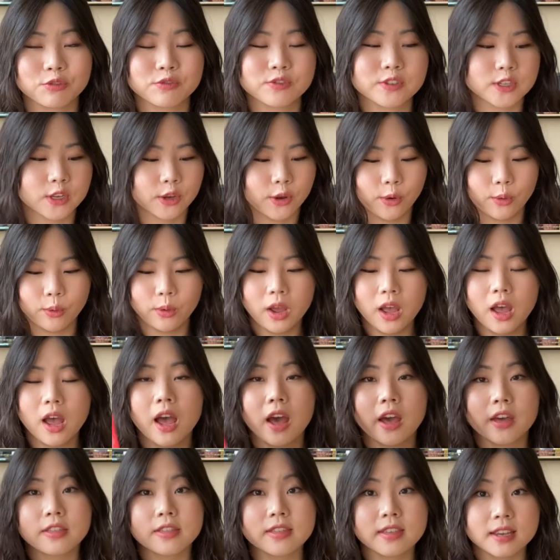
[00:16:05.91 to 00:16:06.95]
So
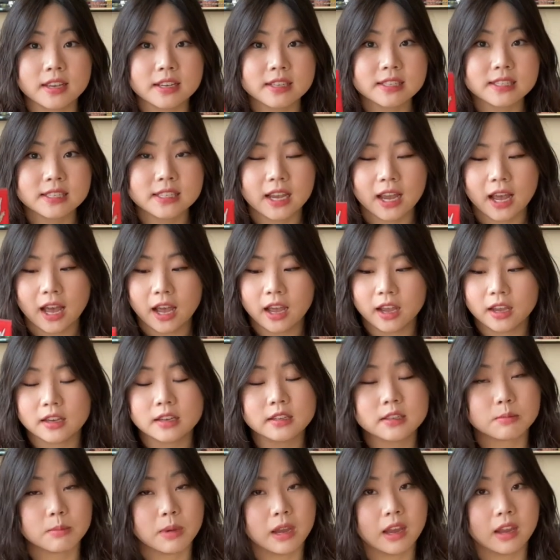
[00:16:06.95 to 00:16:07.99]
this
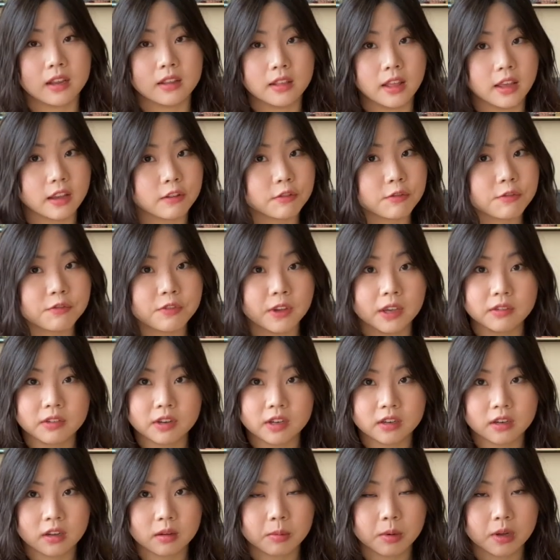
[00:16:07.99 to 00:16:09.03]
is my like
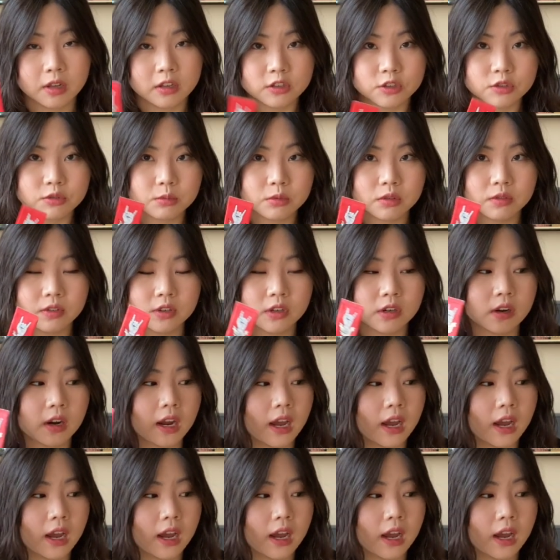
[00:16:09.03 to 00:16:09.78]
favorite nail polish remover.